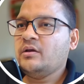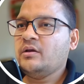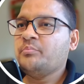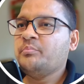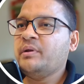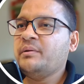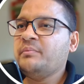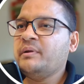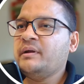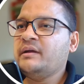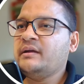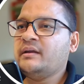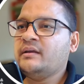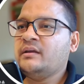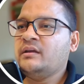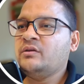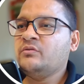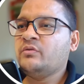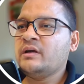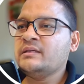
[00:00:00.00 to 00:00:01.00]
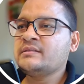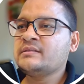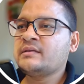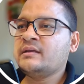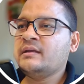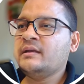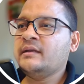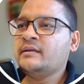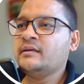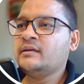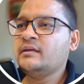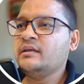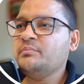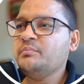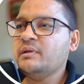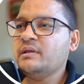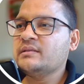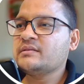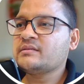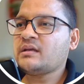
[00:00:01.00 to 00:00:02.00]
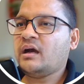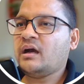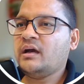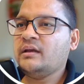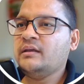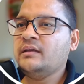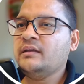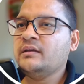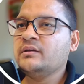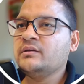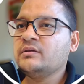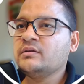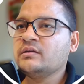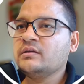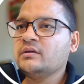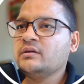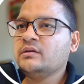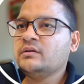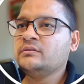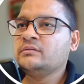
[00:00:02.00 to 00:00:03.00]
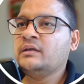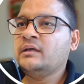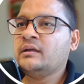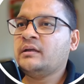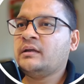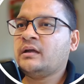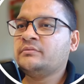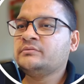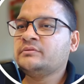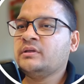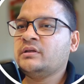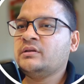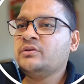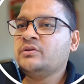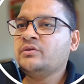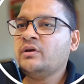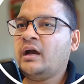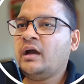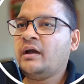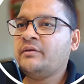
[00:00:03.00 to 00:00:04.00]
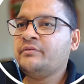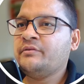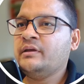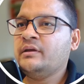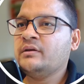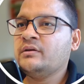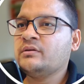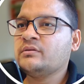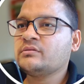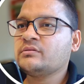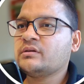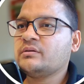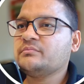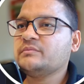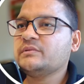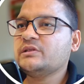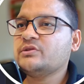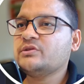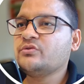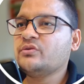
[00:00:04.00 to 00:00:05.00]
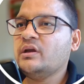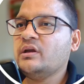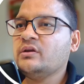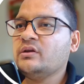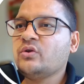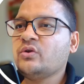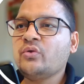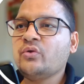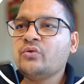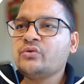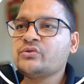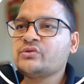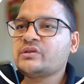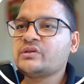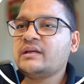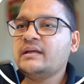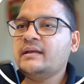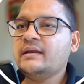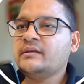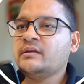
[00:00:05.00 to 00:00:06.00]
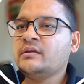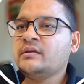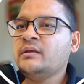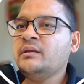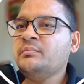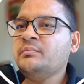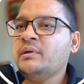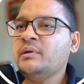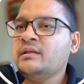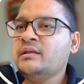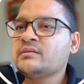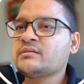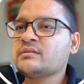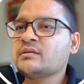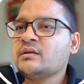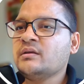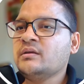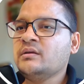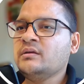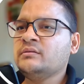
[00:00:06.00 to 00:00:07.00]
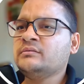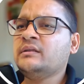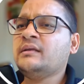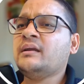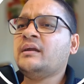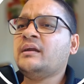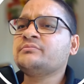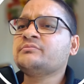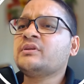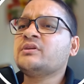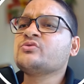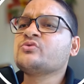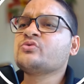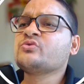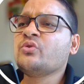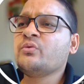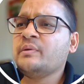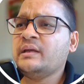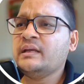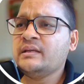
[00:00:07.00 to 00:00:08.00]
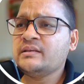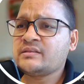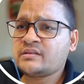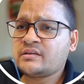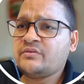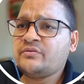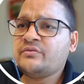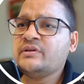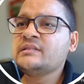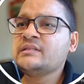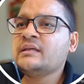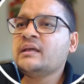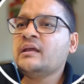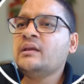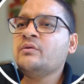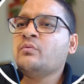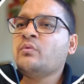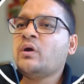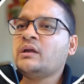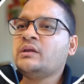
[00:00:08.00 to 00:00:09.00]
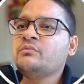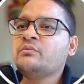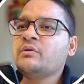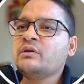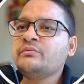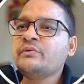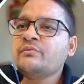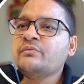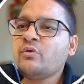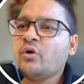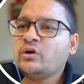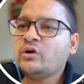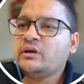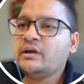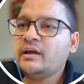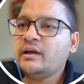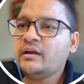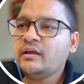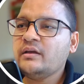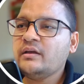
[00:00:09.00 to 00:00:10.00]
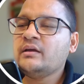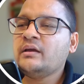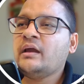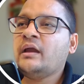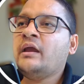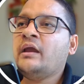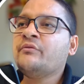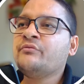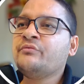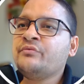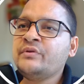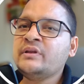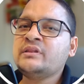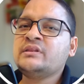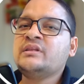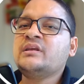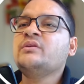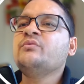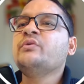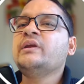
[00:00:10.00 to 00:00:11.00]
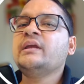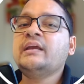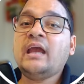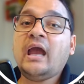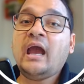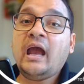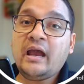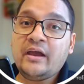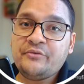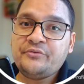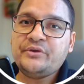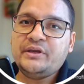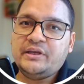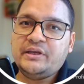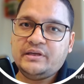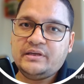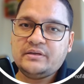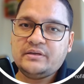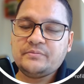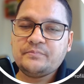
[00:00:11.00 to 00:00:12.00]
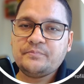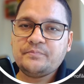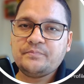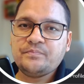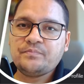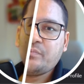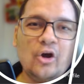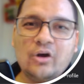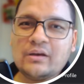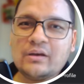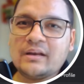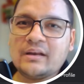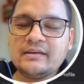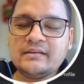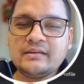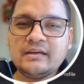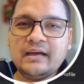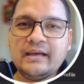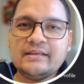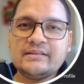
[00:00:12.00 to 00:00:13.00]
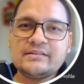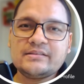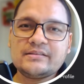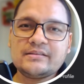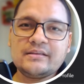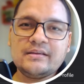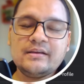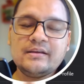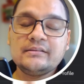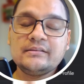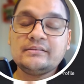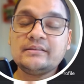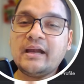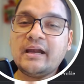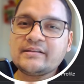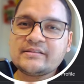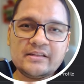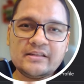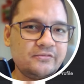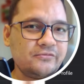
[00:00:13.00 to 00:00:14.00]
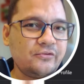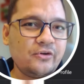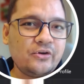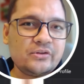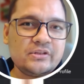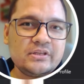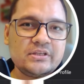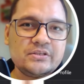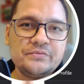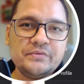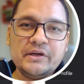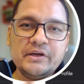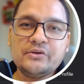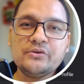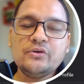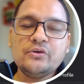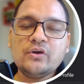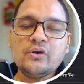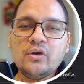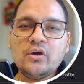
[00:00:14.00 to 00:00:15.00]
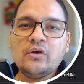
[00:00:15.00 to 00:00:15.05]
Payment and invoice related emails are here. Thereafter, you have here some student course related emails. Thereafter, so many stuff. Basically, whatever we wanted, everything we have here. All right, guys. That's it for this video.